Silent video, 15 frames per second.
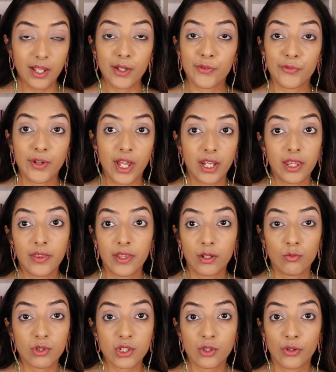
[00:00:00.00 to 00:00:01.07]
if
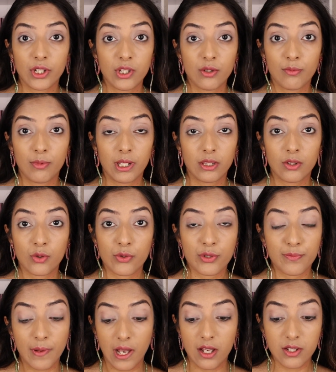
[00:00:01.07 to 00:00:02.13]
anything was going to make
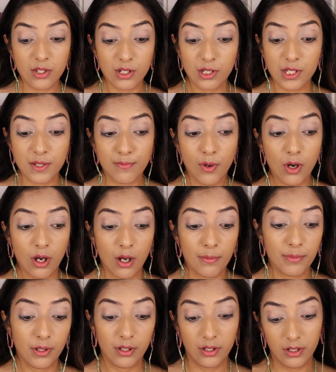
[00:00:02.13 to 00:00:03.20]
those pastels
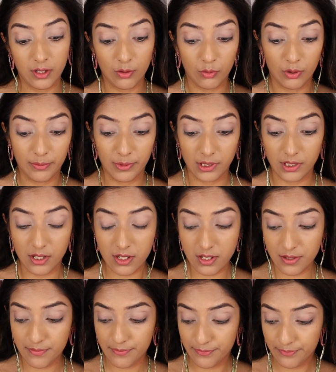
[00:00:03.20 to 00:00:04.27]
pop, it would be this.